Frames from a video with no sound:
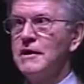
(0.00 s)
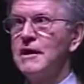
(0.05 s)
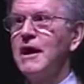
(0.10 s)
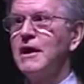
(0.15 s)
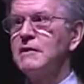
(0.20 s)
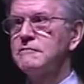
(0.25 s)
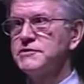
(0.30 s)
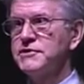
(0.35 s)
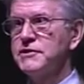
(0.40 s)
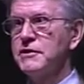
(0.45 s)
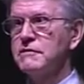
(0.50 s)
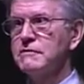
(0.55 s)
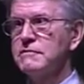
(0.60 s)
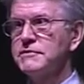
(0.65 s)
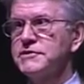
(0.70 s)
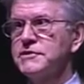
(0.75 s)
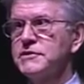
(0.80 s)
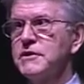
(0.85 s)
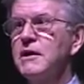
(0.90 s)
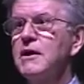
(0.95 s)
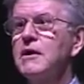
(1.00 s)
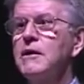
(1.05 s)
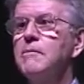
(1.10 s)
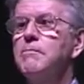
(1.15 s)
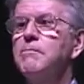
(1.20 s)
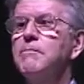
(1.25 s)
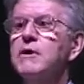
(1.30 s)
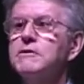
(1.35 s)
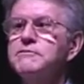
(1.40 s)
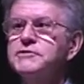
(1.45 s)
households.
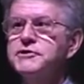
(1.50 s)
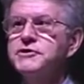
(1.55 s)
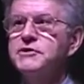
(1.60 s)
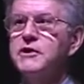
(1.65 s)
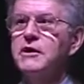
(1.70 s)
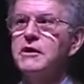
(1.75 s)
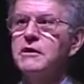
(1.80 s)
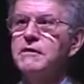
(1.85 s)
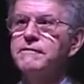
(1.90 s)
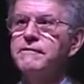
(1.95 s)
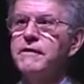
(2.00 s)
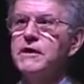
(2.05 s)
Most of